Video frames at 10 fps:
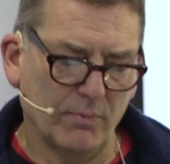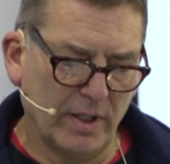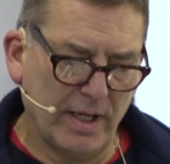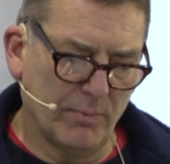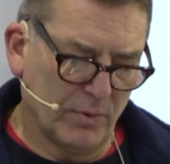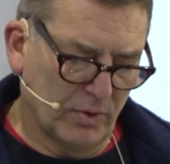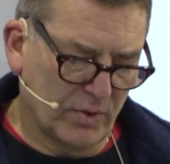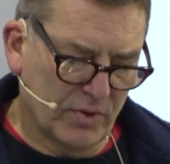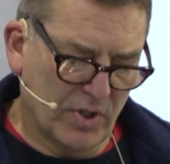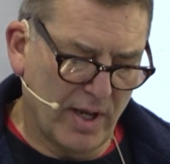it will
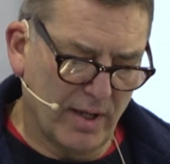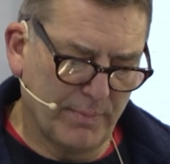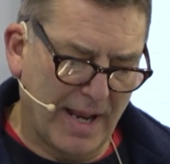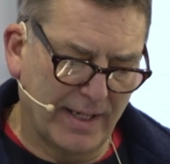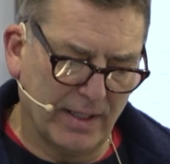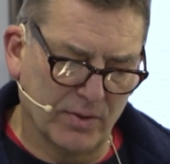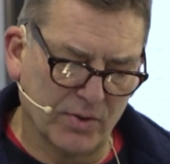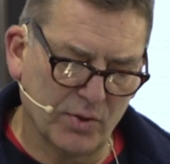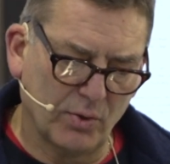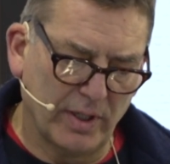turn back into
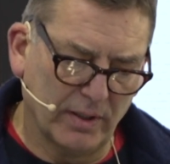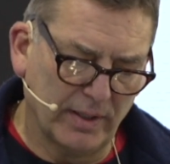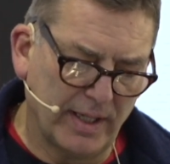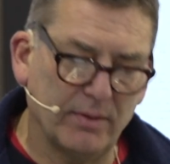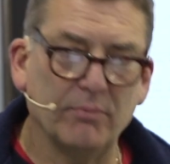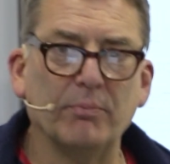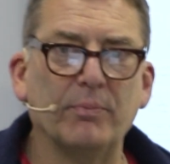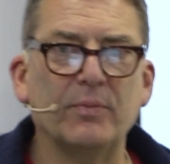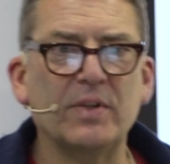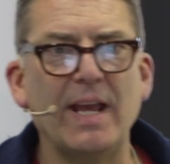soil in
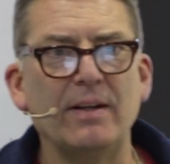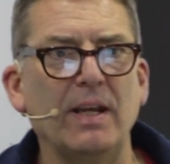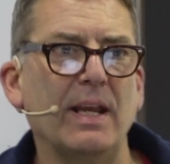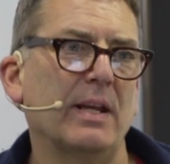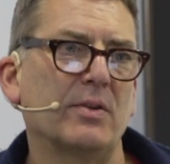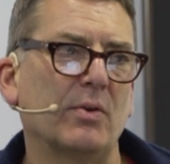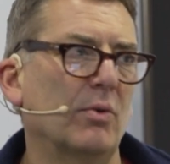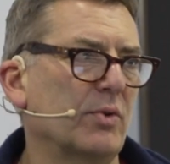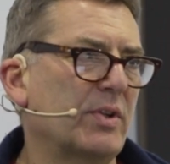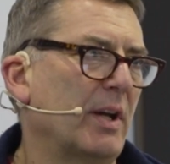10 years
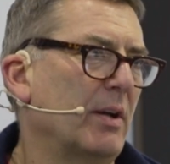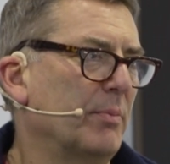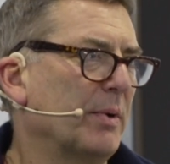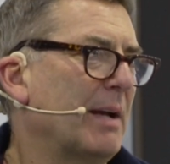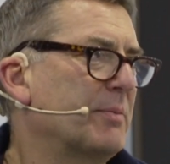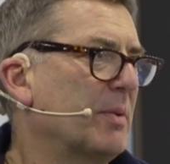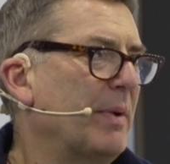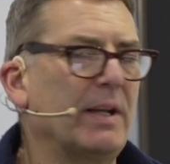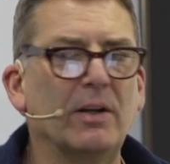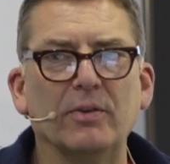or so, perhaps depending on